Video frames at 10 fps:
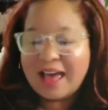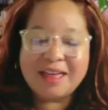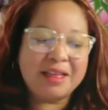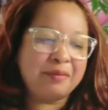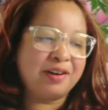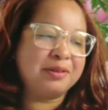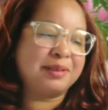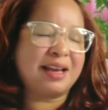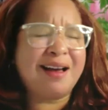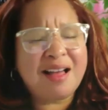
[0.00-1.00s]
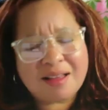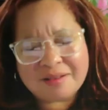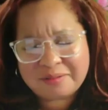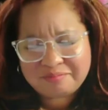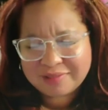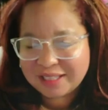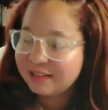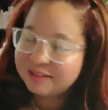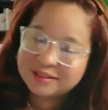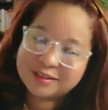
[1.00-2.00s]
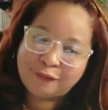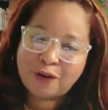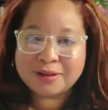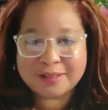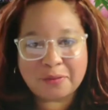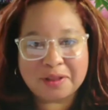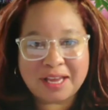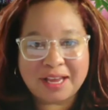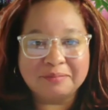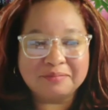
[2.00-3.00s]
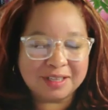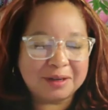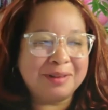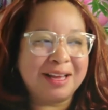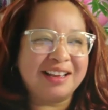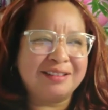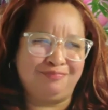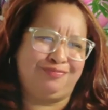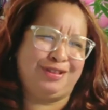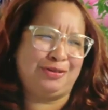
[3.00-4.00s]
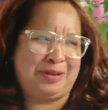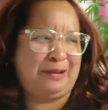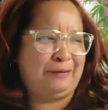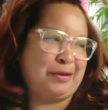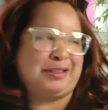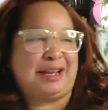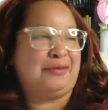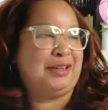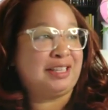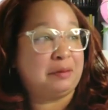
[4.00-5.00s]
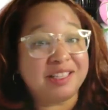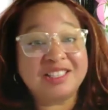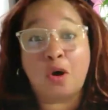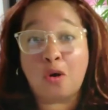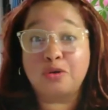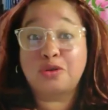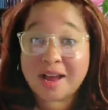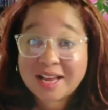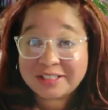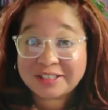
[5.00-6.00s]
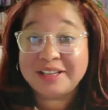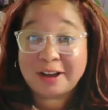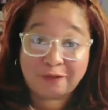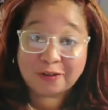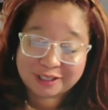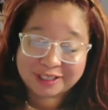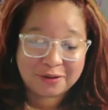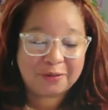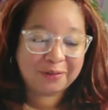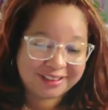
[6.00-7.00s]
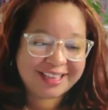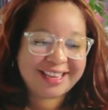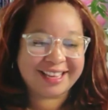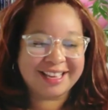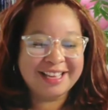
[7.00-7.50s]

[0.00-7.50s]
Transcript: and then my husband's like, um, let's focus on one thing. And I'm like, do you mean focus on one thing? But there's a whole strategy. I'm focusing on one thing,